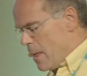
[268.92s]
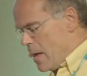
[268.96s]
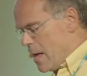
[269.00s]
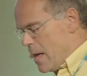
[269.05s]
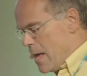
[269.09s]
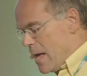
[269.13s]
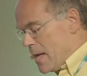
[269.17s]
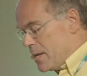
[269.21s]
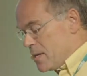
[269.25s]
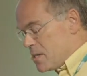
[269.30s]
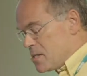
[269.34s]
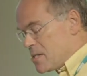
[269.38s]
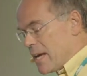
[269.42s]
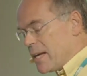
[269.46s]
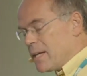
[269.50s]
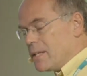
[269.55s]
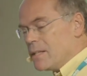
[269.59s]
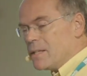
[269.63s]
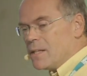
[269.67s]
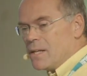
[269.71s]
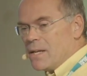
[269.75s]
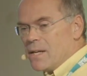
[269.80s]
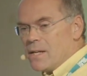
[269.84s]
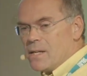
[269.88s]
Uh, and the
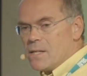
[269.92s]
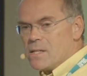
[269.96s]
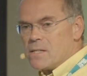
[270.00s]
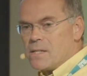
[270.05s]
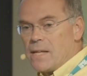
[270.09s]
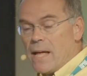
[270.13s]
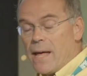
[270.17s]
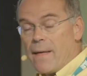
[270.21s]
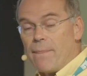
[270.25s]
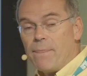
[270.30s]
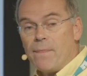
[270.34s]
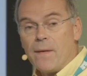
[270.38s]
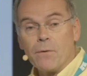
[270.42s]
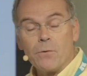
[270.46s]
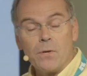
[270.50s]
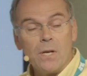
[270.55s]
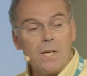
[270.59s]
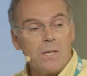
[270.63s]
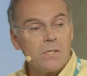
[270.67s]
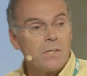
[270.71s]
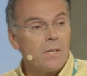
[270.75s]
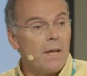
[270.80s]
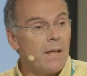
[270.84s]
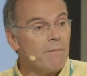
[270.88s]
second is that there
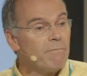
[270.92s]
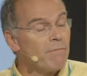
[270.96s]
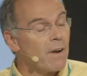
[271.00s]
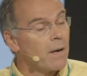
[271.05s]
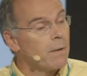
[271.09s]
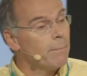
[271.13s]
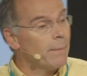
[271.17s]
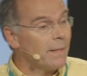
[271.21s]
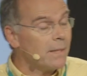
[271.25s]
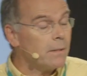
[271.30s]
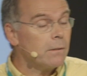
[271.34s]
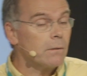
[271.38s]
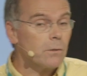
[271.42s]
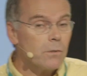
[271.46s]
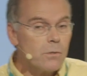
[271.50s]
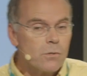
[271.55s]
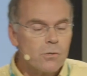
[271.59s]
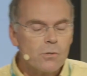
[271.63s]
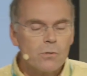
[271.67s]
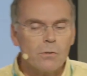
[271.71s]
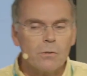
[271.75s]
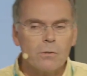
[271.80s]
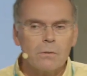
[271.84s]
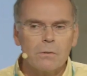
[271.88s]
is an environmental
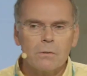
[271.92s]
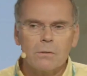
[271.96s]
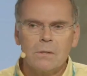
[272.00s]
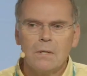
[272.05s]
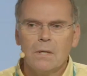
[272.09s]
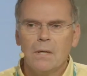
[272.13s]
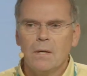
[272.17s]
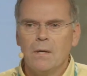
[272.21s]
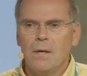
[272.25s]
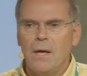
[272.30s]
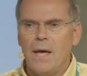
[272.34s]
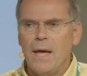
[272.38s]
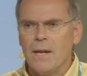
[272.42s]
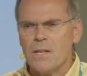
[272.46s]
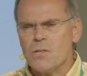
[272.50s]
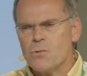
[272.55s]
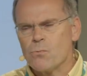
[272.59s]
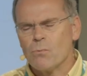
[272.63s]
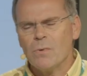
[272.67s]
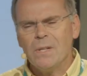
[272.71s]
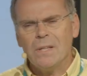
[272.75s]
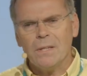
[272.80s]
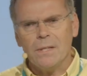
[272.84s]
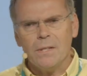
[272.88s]
concern. And
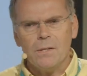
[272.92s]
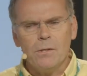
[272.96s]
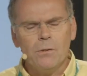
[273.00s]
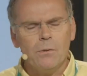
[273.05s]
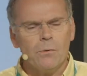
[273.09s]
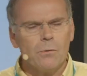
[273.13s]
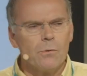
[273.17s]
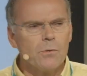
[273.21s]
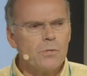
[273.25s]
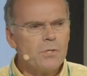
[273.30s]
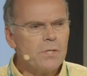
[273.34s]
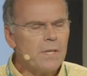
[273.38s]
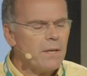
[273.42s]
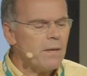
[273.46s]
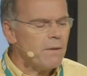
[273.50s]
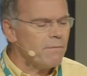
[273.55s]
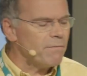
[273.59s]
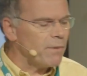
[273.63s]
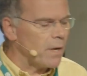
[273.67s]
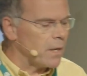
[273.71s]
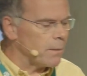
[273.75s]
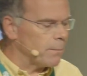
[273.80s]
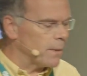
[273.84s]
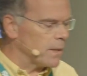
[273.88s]
that's really huge, that
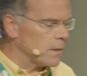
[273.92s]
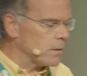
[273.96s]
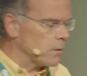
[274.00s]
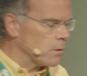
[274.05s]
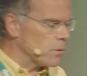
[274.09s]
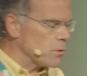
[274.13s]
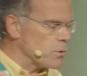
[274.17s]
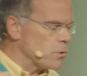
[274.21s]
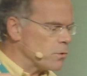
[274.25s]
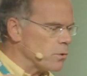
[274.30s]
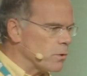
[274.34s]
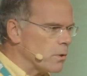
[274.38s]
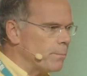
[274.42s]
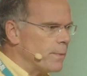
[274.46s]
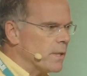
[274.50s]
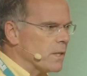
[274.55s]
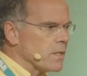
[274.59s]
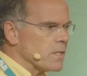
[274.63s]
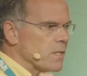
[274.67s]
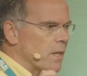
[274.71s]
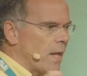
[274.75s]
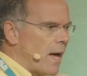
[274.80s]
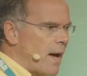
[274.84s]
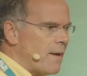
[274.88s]
environmental concern,
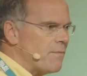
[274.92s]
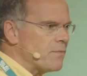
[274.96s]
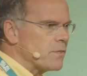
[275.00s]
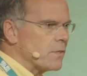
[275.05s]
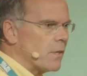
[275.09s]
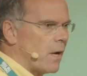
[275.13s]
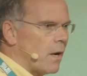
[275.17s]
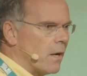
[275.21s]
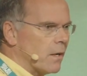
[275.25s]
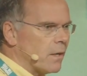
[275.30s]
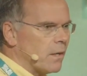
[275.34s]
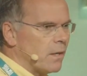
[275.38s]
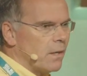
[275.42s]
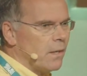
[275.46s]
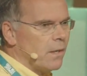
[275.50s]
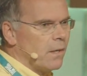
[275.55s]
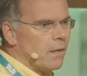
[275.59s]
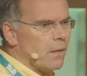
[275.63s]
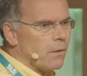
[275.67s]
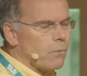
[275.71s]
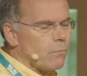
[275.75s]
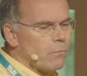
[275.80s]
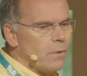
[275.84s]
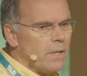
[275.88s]
because livestock
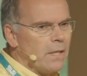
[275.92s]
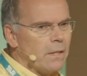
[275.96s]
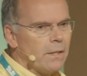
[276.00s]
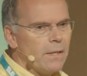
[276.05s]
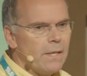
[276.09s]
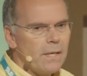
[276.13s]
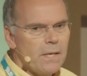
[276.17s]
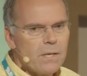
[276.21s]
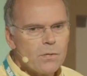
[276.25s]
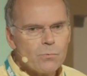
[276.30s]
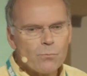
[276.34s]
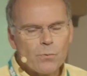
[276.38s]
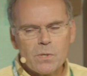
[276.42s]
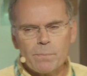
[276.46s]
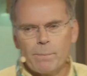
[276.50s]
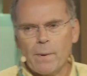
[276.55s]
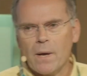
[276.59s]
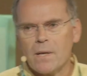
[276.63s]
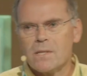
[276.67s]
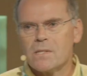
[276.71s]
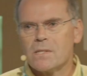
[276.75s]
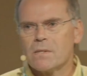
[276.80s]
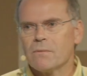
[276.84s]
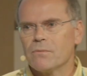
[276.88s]
really is
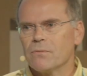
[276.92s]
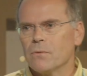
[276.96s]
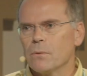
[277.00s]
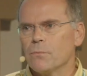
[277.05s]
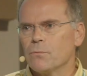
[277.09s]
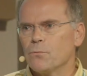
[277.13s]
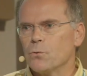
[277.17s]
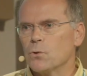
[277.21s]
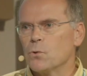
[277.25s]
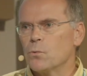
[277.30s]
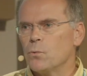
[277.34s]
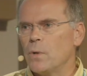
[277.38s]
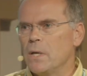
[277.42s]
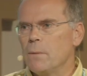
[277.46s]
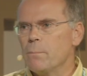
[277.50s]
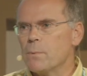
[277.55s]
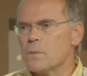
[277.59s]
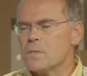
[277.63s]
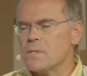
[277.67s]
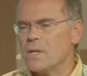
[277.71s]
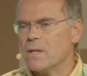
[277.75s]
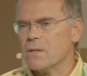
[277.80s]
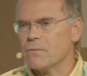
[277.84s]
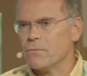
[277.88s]
responsible for
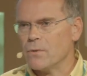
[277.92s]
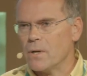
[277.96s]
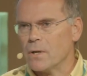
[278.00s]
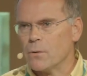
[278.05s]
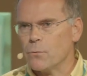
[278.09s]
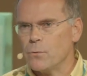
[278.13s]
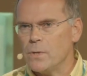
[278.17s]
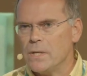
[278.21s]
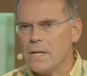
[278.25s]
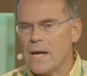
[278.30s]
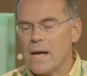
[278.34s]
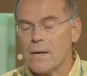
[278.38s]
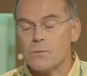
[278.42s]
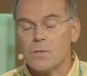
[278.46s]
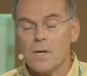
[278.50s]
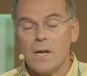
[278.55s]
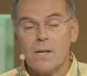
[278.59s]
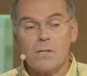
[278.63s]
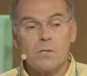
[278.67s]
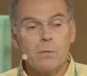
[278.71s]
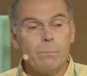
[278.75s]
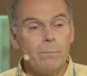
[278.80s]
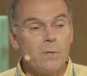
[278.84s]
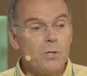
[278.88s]
20% of our greenhouse
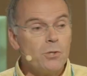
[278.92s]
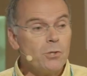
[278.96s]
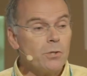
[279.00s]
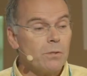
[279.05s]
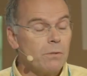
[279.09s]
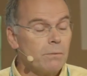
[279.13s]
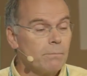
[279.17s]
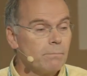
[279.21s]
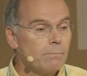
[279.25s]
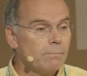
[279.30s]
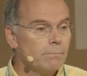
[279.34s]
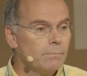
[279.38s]
gas emission.